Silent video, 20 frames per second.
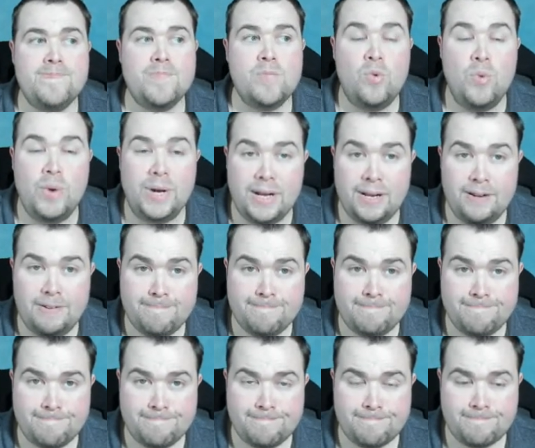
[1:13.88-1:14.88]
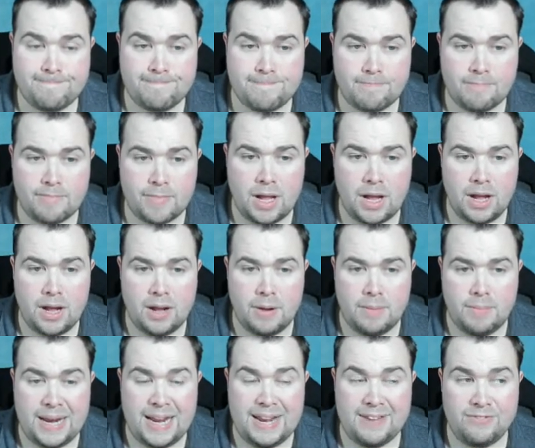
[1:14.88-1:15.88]
quicker.
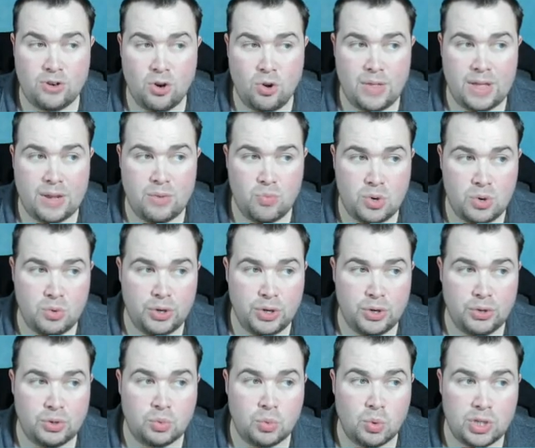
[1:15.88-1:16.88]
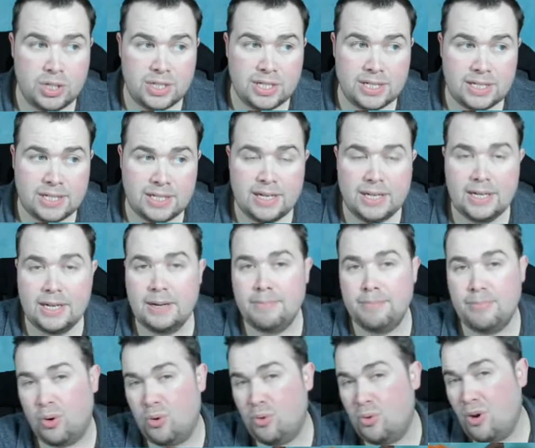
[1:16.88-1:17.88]
If not, they will use wood,
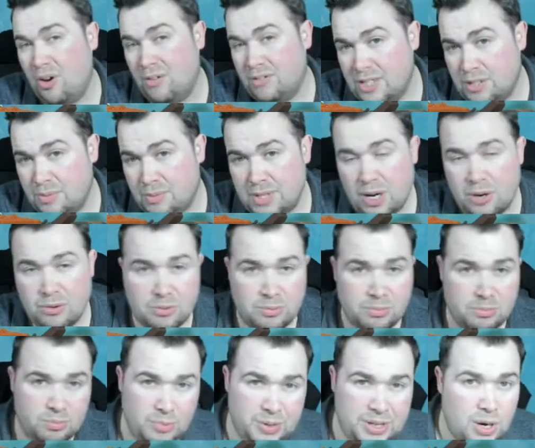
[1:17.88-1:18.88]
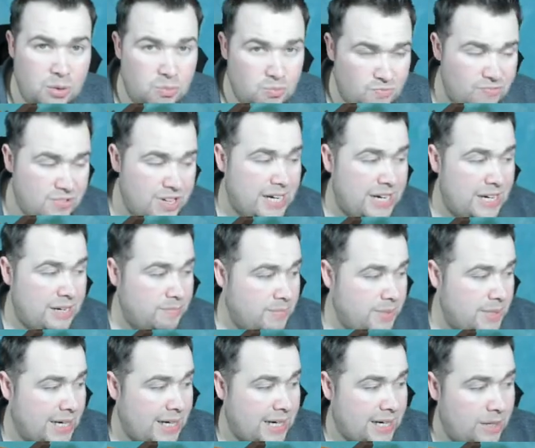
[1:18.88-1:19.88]
but obviously we don't really
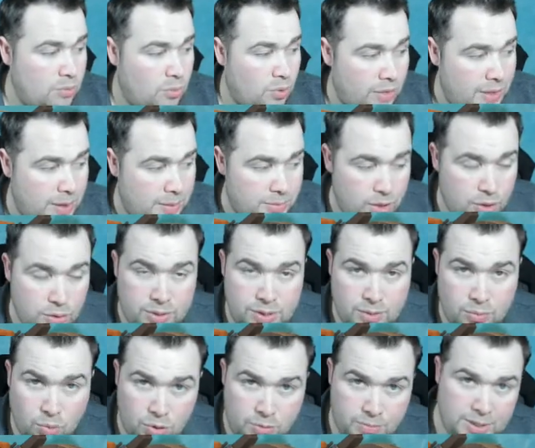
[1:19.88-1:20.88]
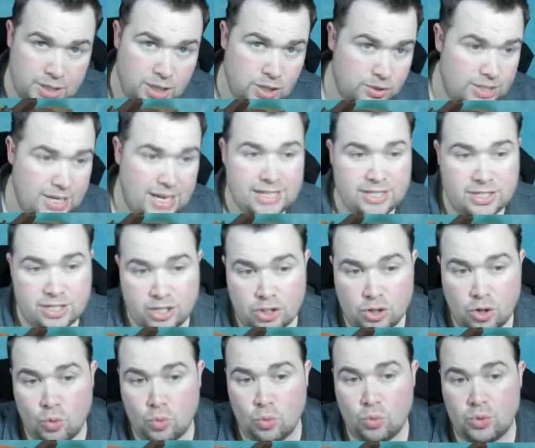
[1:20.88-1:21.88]
particularly want them using wood because that is going to
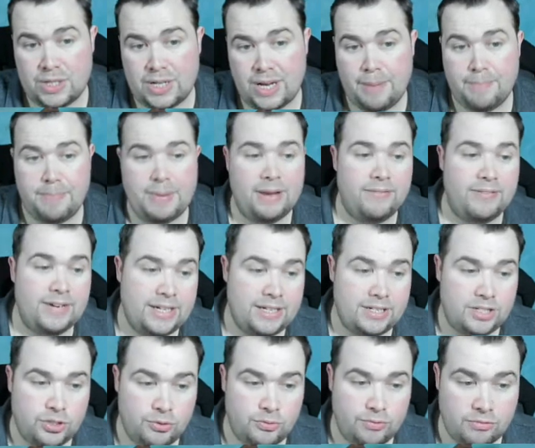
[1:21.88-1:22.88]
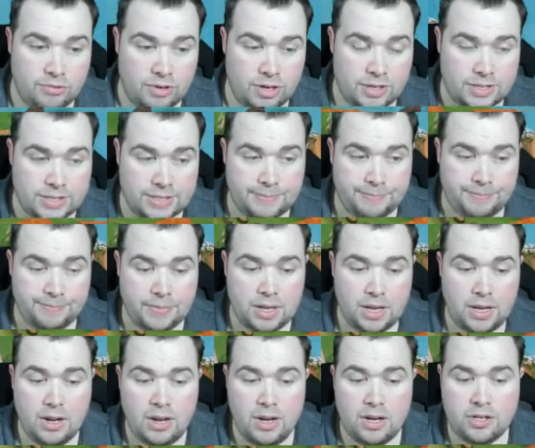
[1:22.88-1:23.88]
cause a bit of an issue for us.
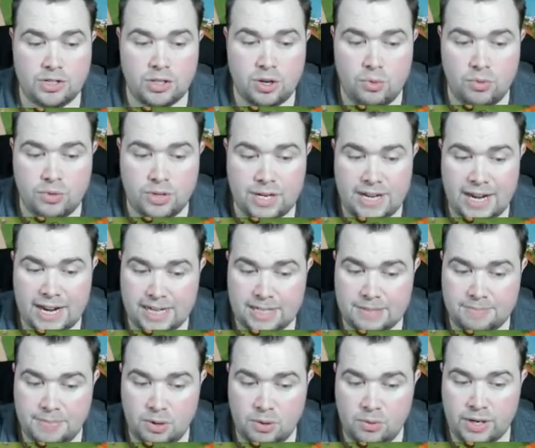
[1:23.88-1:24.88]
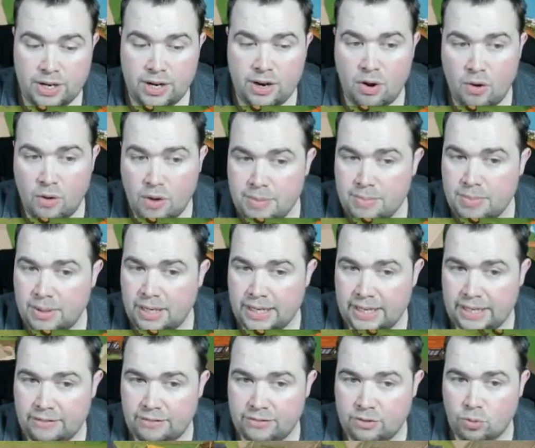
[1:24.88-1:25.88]
So the next building I
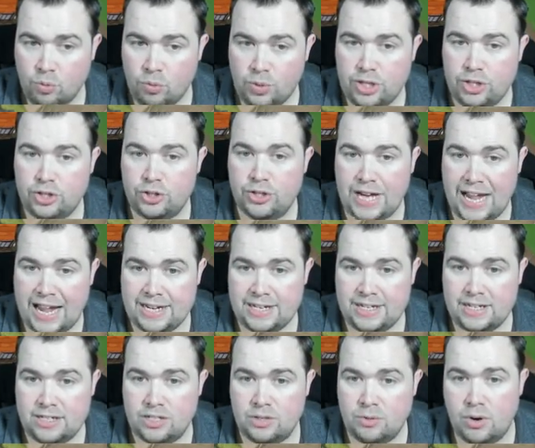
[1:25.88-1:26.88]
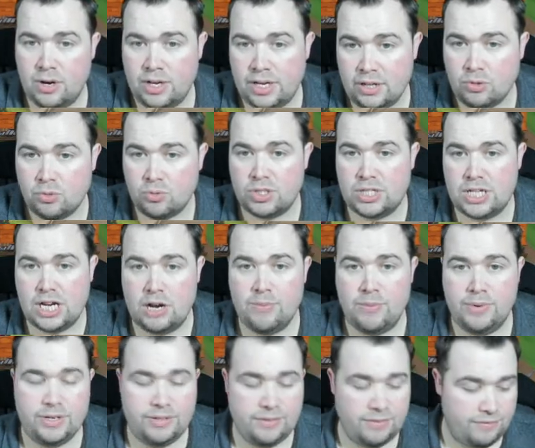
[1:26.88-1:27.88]
believe that we should add to our little
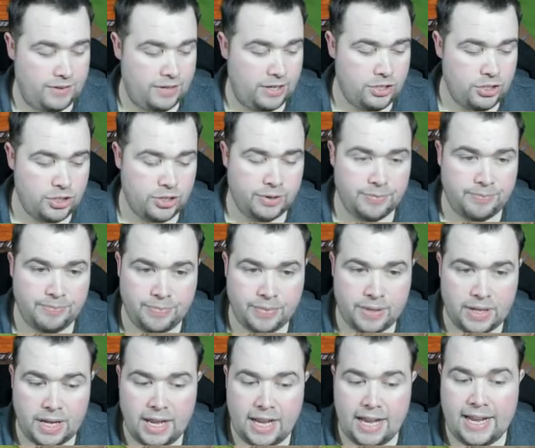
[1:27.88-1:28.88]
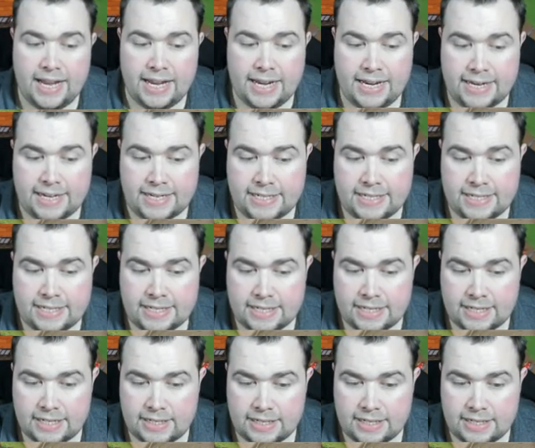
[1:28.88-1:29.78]
settlement village is